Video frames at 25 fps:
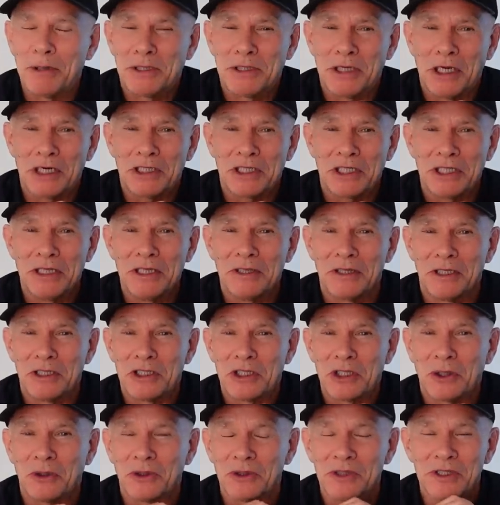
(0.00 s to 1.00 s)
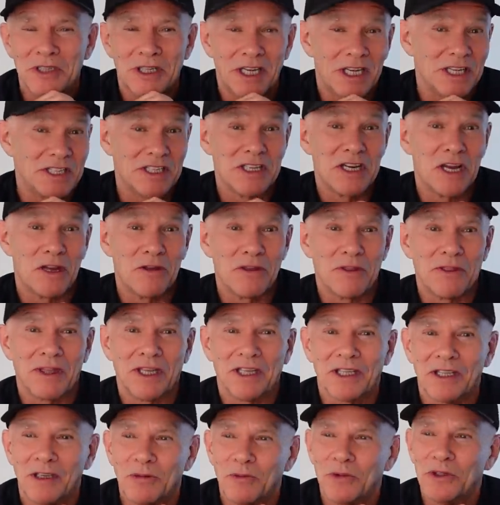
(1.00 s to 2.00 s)
position in the Jordan days. No,
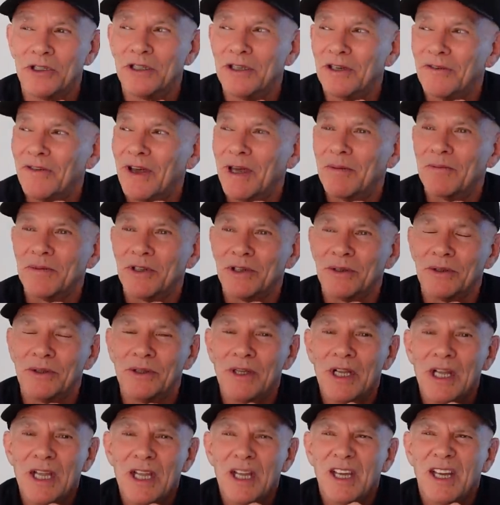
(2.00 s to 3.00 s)
thank you, it wouldn't have happened at all.